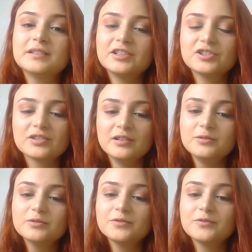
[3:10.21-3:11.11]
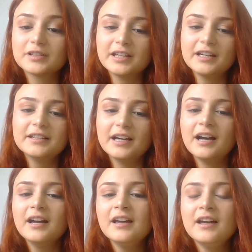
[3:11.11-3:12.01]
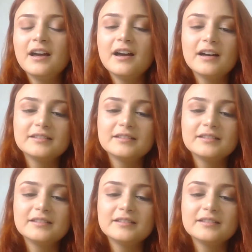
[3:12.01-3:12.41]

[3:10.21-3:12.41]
international youth work area,